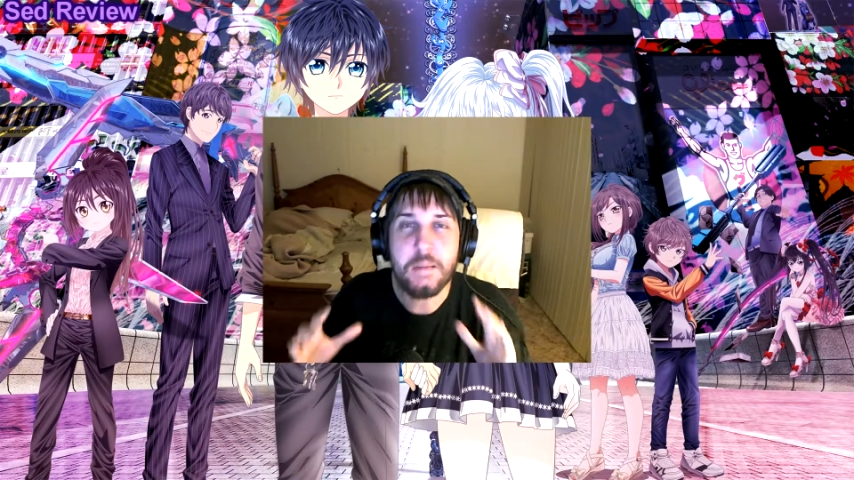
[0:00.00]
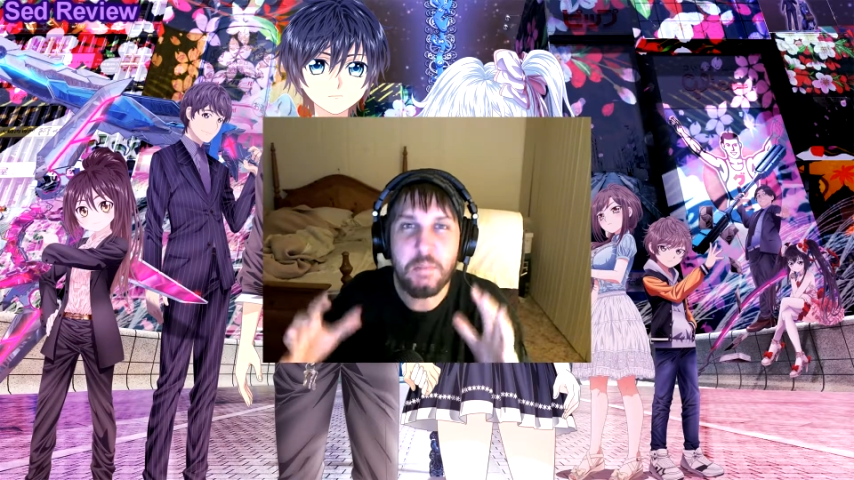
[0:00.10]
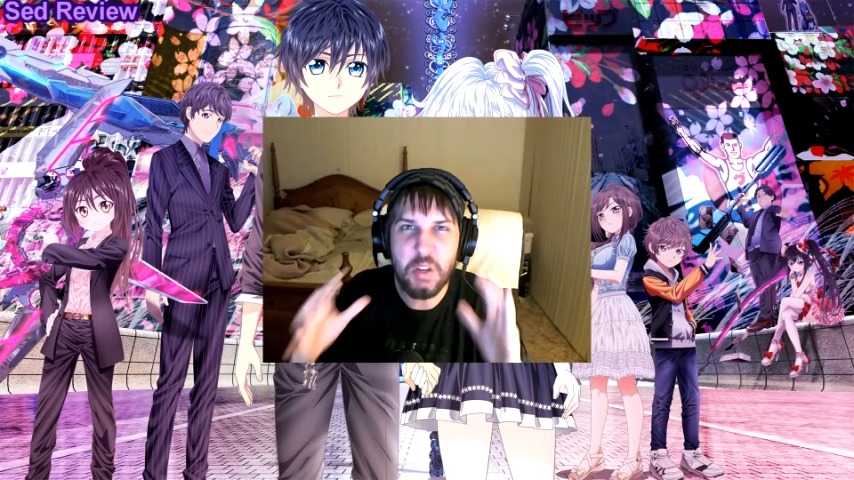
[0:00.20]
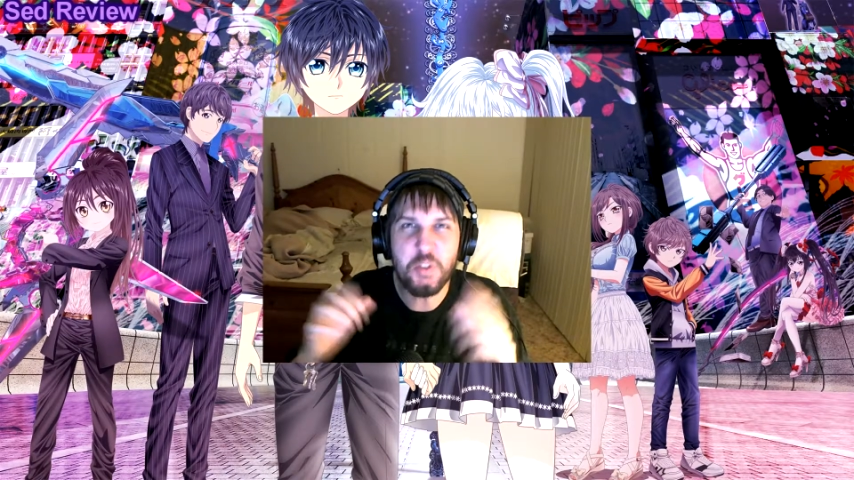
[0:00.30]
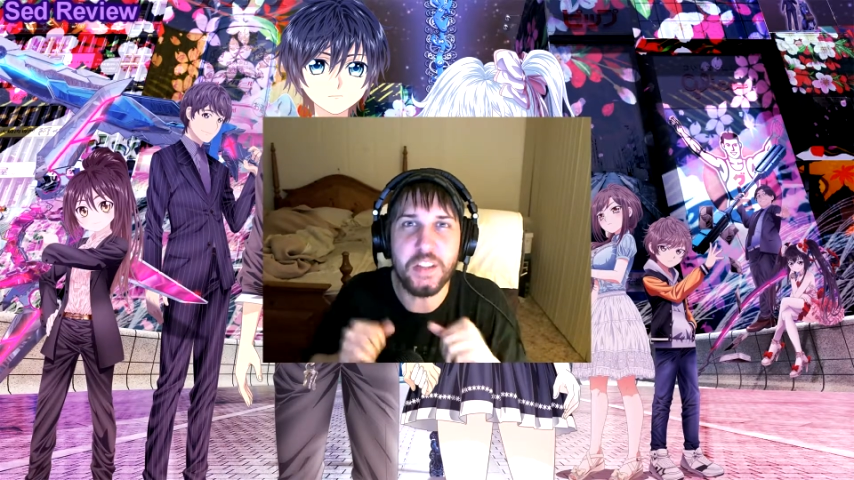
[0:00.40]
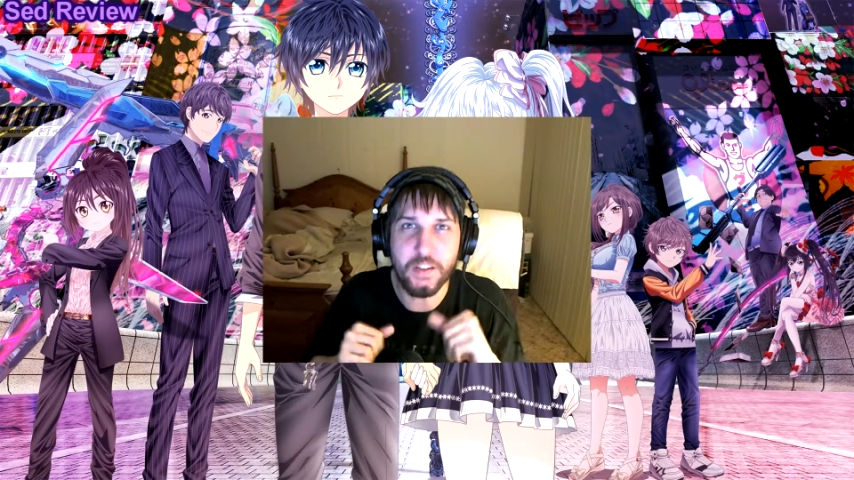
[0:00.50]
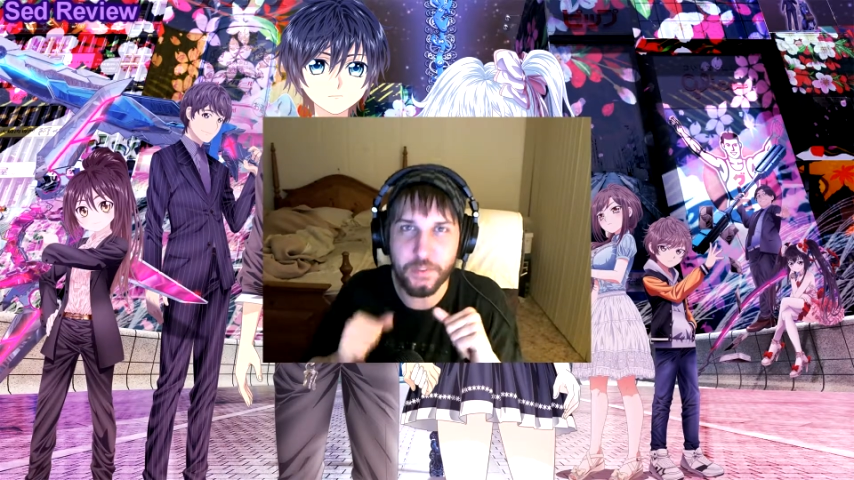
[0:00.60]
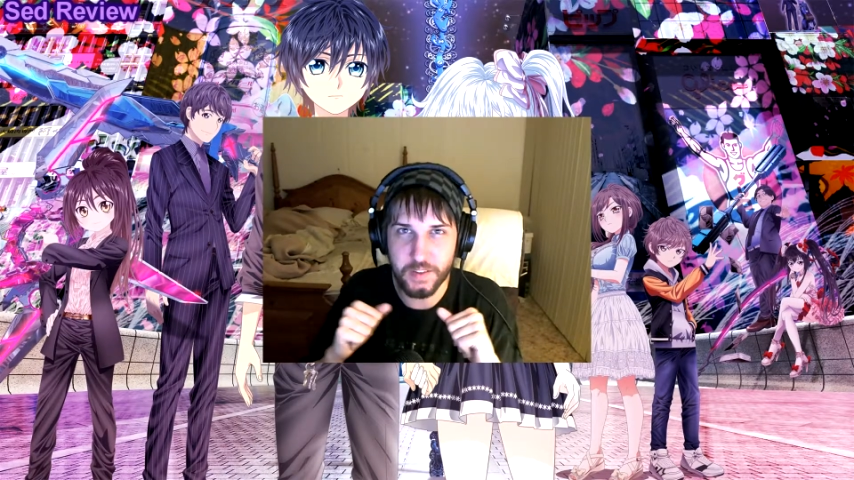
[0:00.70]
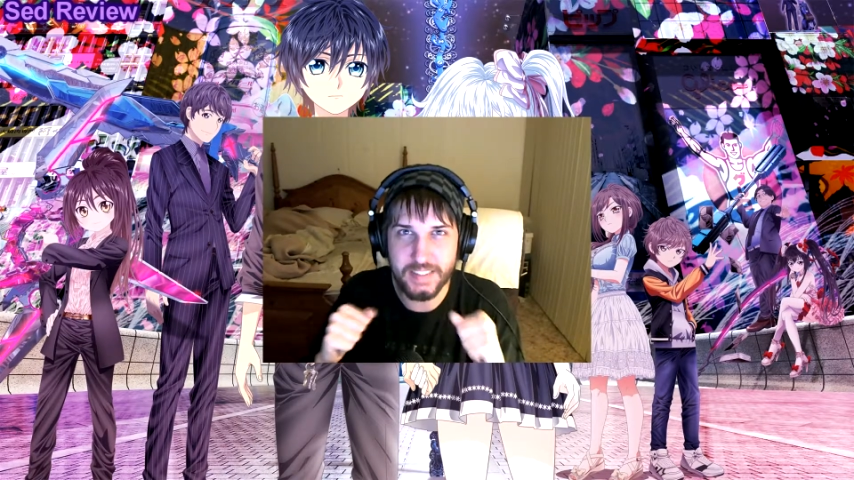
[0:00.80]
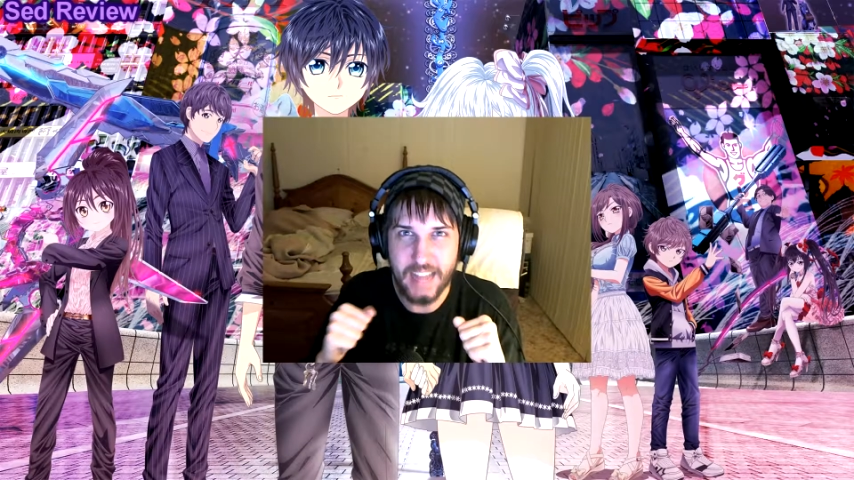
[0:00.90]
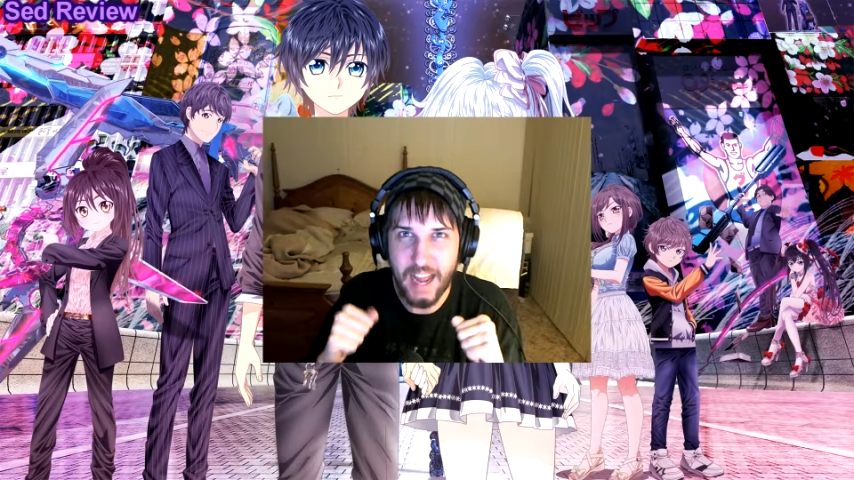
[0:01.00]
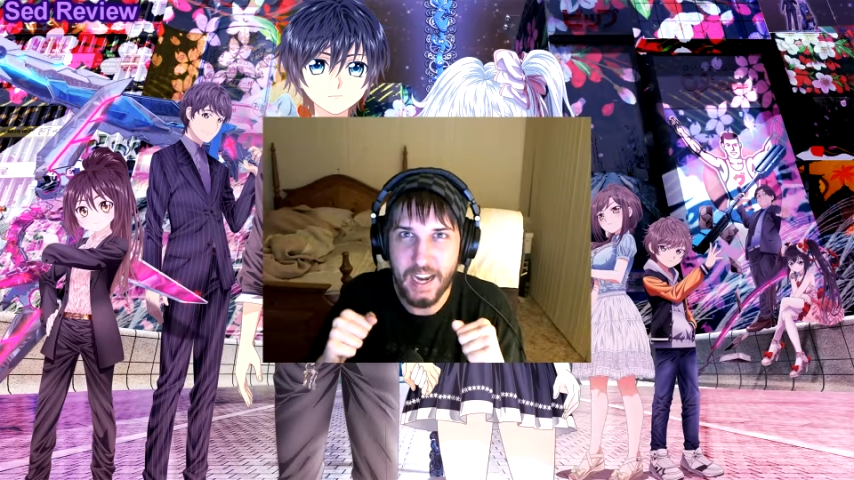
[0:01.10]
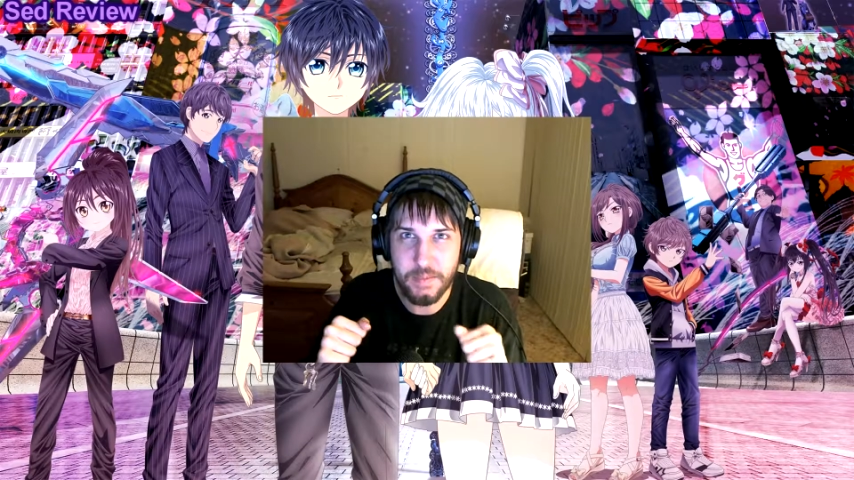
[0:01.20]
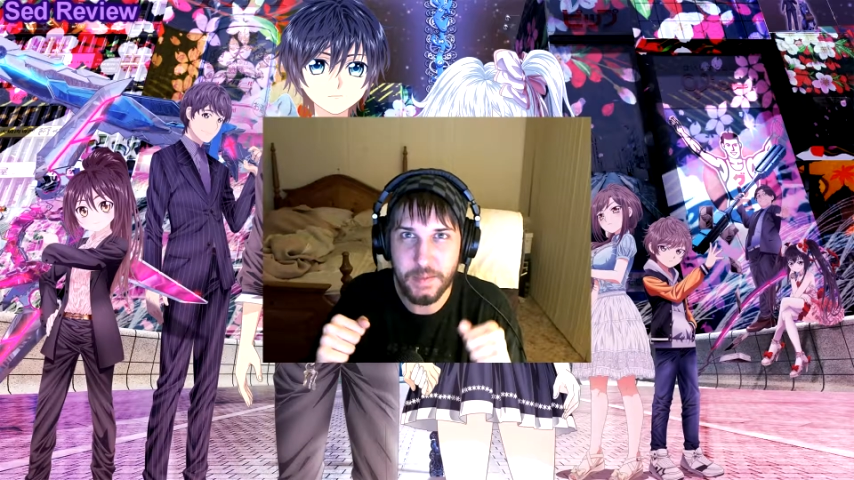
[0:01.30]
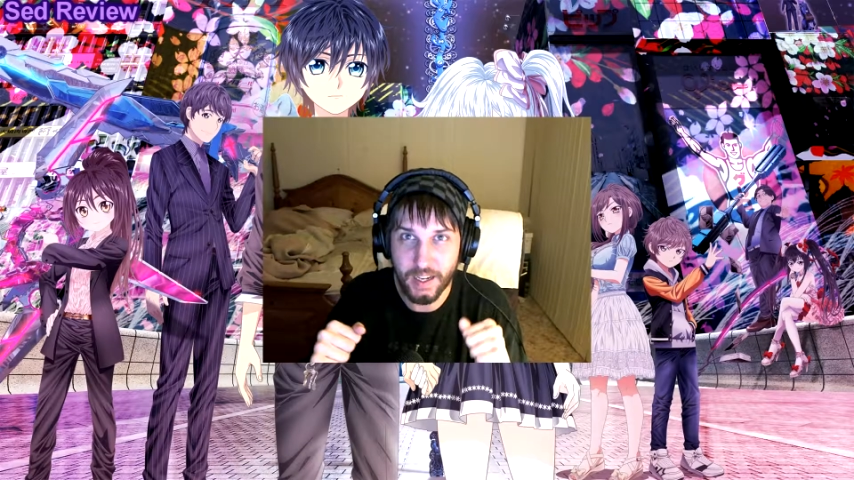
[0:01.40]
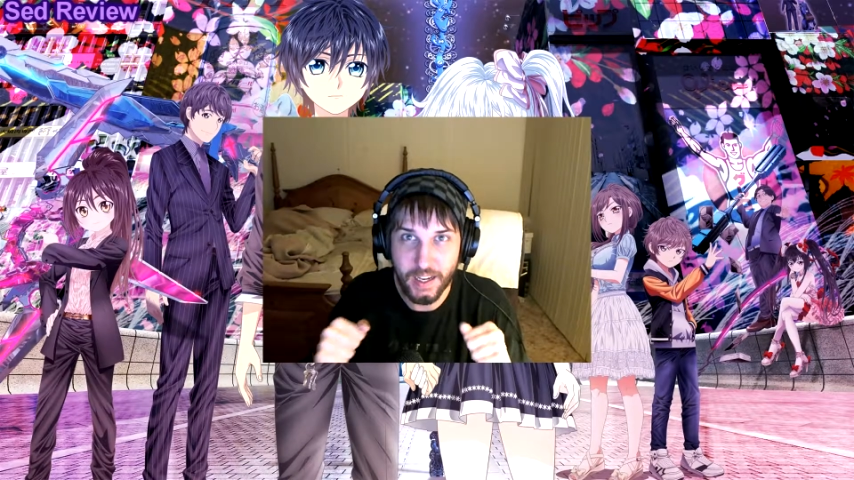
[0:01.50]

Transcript: music for this anime.